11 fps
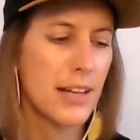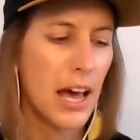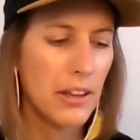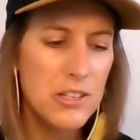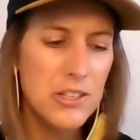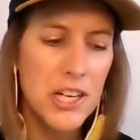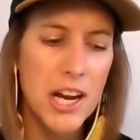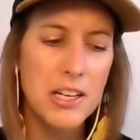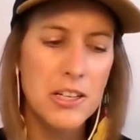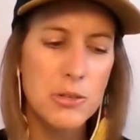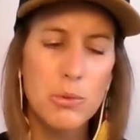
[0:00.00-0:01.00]
how this
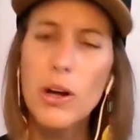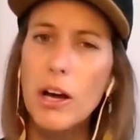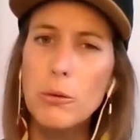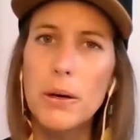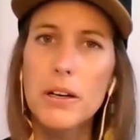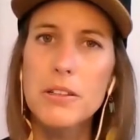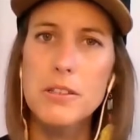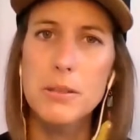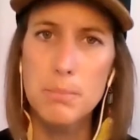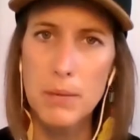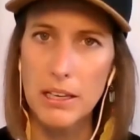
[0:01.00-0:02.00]
change will help us
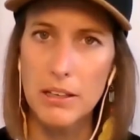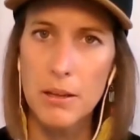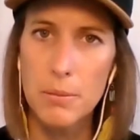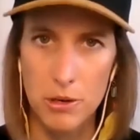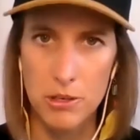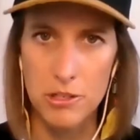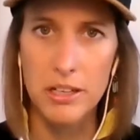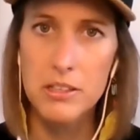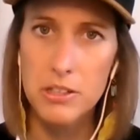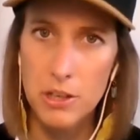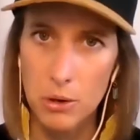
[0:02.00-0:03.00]
meet the
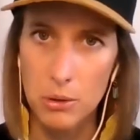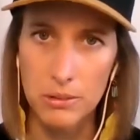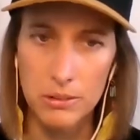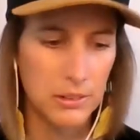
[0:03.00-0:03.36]
project goal.